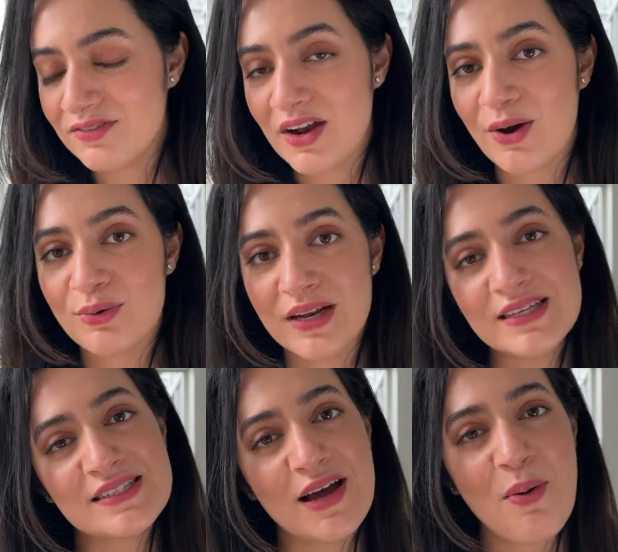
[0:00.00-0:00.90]
Now,
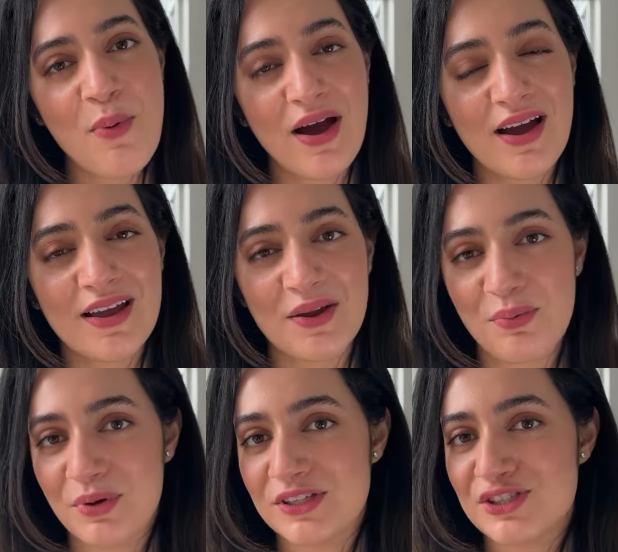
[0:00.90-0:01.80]
next up, I
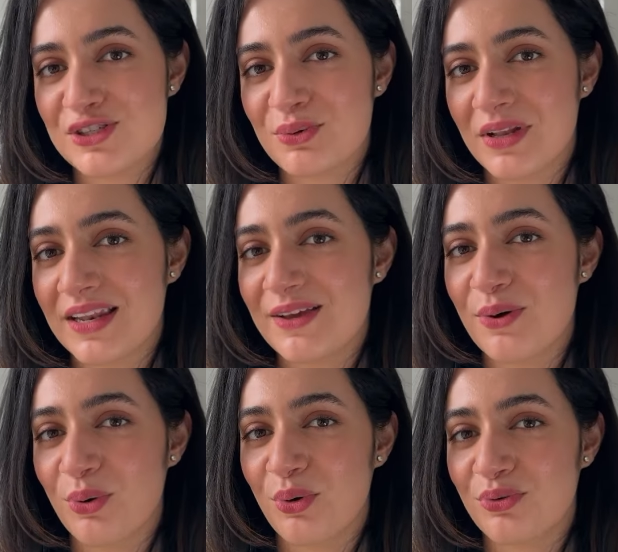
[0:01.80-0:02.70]
will just quickly
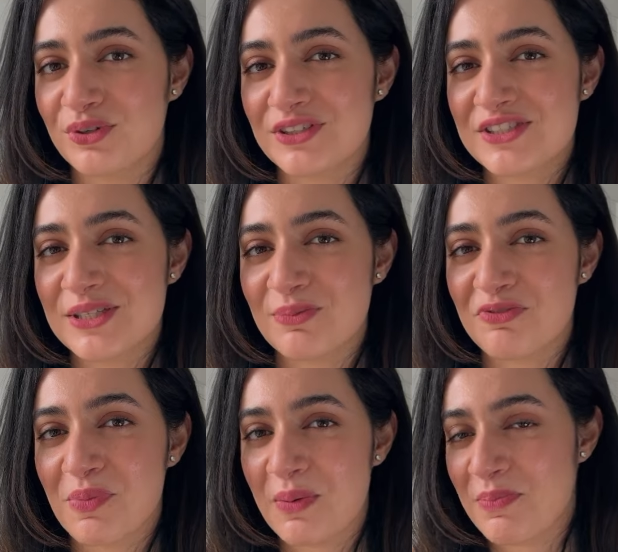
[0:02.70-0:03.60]
go over some of my